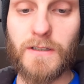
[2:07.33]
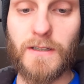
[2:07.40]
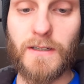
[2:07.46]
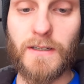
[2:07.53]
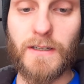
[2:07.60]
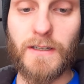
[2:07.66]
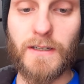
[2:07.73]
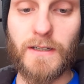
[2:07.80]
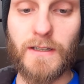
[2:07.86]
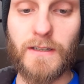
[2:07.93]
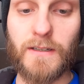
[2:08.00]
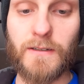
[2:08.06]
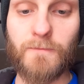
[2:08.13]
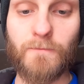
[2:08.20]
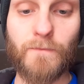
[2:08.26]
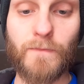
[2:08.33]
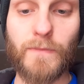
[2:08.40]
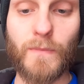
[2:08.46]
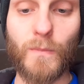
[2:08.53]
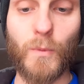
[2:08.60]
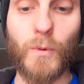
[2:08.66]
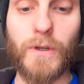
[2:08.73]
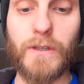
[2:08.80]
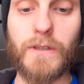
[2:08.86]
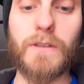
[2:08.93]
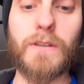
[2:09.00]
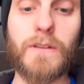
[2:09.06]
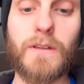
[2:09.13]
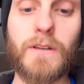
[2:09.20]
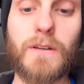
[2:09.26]
and
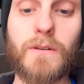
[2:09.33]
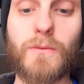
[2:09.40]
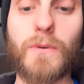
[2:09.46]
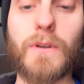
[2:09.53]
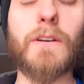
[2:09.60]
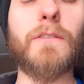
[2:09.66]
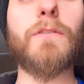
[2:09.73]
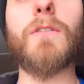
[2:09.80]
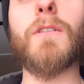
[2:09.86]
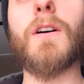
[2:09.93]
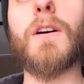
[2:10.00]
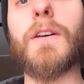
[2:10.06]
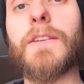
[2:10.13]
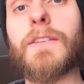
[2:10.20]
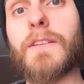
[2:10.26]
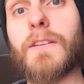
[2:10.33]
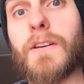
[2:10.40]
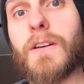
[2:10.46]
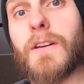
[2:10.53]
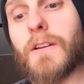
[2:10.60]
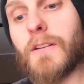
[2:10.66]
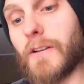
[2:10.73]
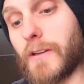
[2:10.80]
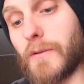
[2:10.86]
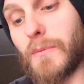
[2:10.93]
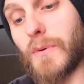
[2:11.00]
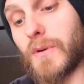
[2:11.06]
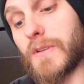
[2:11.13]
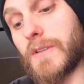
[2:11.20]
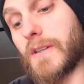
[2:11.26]
we we have lost like a
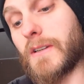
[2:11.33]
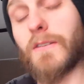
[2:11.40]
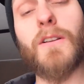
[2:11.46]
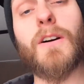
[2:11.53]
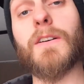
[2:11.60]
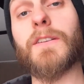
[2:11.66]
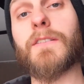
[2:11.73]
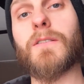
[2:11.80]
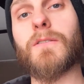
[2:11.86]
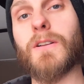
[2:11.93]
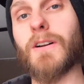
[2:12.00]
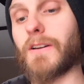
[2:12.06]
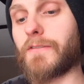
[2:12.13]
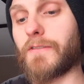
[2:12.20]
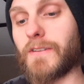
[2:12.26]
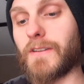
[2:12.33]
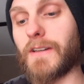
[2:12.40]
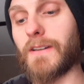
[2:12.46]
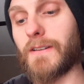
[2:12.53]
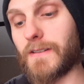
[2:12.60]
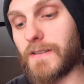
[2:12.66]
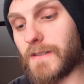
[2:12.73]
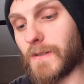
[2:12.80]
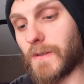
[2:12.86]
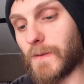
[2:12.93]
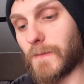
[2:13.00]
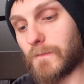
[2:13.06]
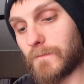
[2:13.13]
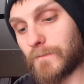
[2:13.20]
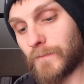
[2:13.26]
person had lost their life in that. So